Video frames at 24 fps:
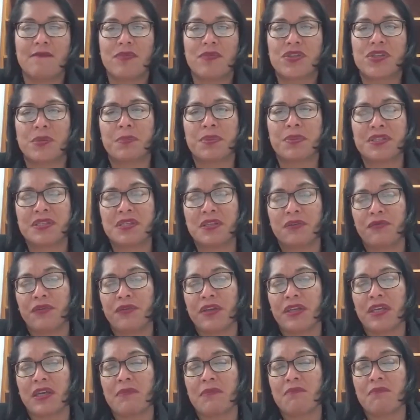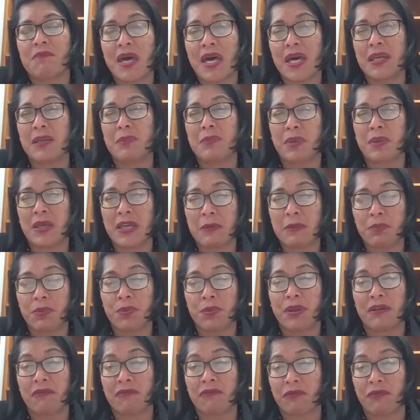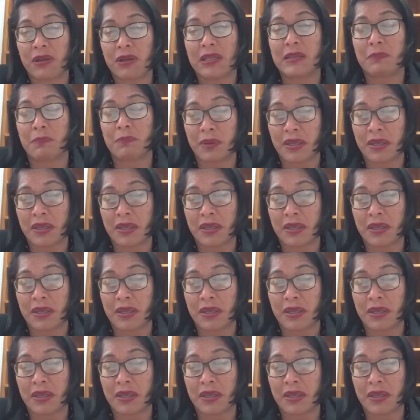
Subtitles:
So Pacific and Māori people have really